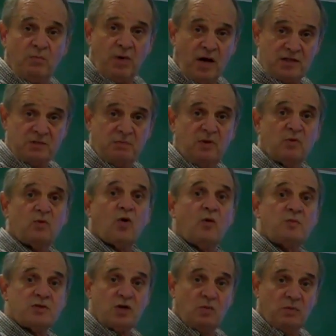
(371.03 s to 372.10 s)
possible
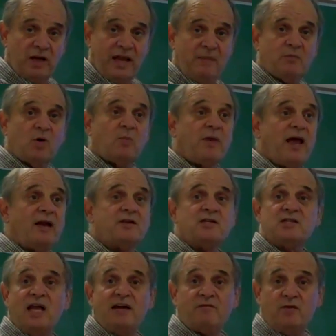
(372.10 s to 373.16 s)
chromosomal
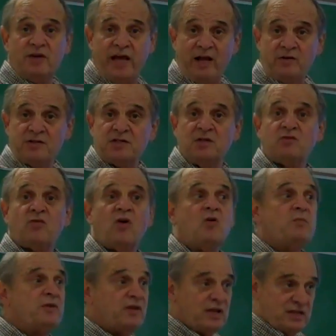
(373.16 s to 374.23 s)
abnormalities like for Down syndrome
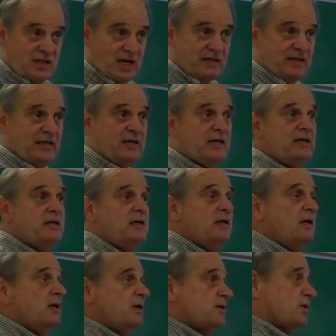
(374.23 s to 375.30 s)
and things like that.
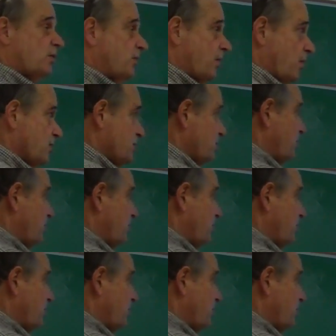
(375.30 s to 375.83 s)
So there are